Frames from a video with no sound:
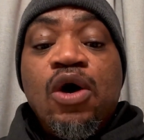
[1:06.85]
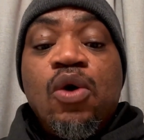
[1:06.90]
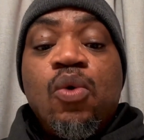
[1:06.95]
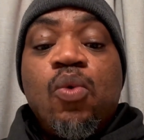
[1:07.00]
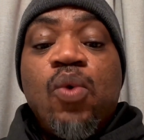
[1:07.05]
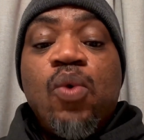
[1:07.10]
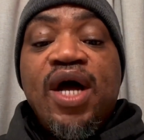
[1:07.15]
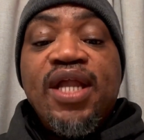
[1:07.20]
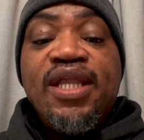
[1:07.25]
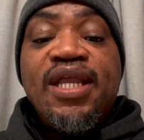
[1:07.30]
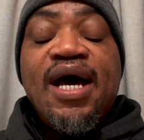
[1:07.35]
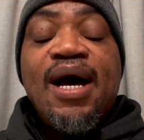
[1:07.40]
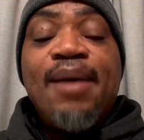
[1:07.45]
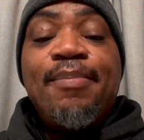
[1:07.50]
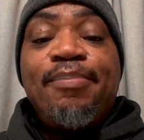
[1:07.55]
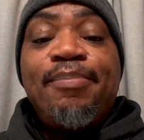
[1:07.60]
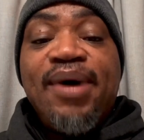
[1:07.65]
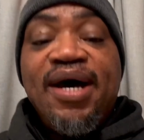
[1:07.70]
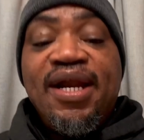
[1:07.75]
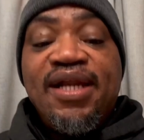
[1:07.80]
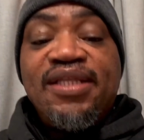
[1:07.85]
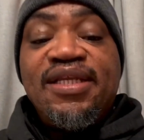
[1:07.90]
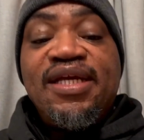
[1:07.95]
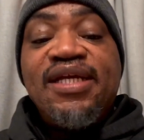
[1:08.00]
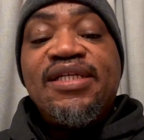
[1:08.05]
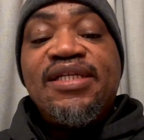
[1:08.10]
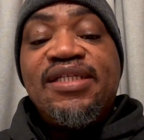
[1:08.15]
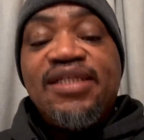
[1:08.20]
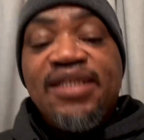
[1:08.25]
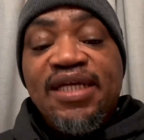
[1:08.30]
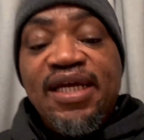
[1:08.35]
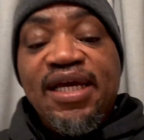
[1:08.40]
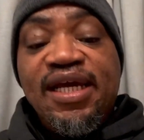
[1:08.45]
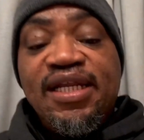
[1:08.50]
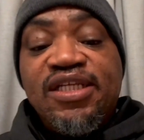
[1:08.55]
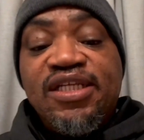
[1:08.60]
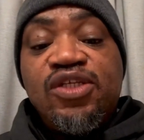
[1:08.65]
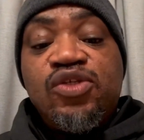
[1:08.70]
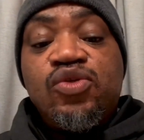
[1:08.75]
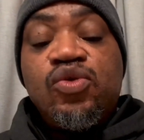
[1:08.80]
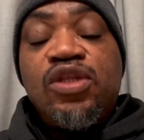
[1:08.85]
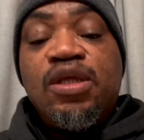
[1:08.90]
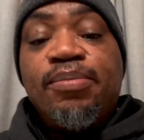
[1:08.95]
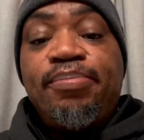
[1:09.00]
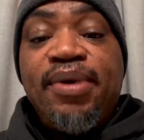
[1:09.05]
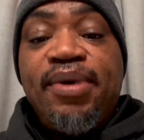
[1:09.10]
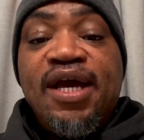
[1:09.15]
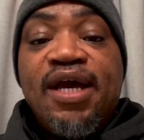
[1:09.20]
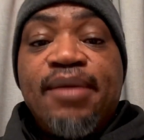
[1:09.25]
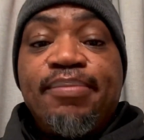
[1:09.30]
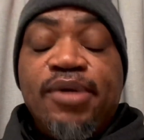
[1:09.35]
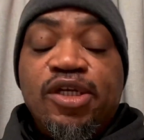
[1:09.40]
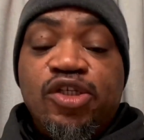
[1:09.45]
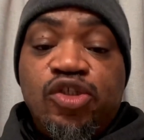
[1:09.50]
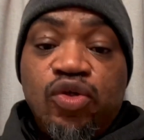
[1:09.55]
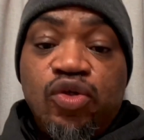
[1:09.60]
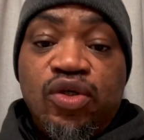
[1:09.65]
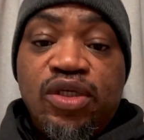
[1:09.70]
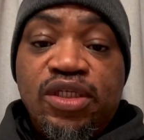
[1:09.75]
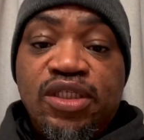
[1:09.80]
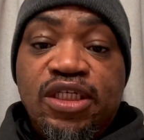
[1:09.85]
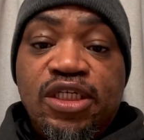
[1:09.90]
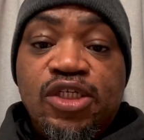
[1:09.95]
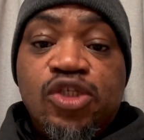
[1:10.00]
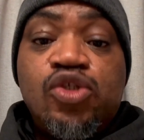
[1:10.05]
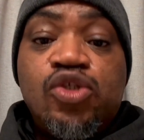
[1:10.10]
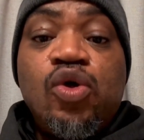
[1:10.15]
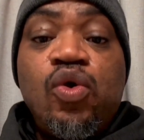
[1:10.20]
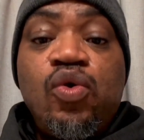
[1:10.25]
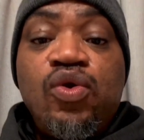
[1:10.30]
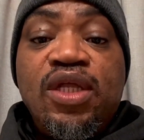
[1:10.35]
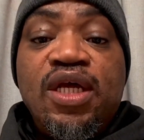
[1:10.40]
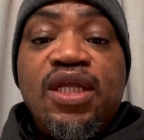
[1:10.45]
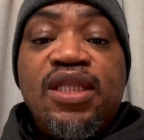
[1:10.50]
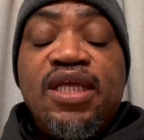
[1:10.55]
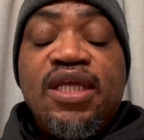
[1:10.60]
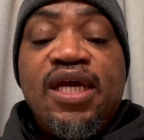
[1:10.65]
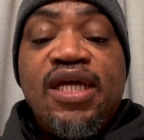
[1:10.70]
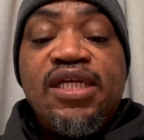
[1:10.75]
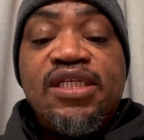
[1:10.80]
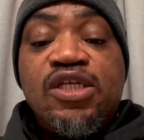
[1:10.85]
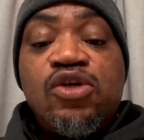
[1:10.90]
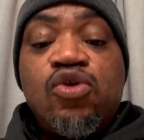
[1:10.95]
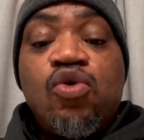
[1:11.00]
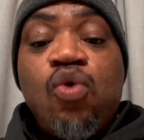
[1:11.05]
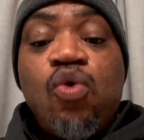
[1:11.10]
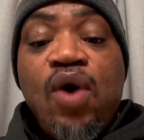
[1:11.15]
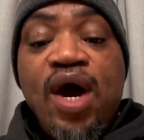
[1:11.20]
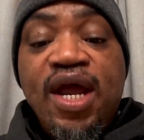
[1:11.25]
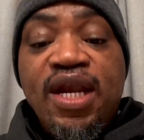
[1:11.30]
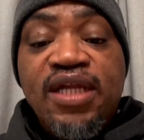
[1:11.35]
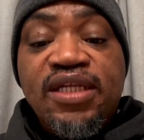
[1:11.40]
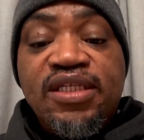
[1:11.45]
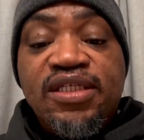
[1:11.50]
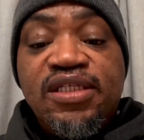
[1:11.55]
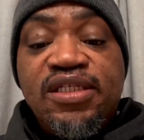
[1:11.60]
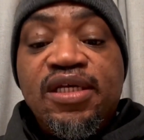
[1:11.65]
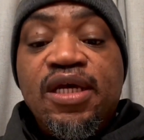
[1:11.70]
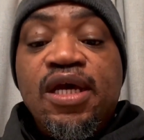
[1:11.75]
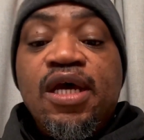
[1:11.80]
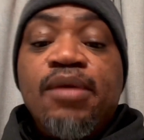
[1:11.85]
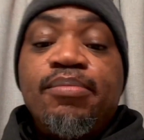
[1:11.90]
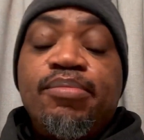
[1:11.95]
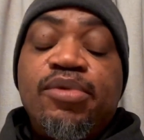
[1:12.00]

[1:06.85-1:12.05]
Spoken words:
what apartheid did to the black majority so that there is equality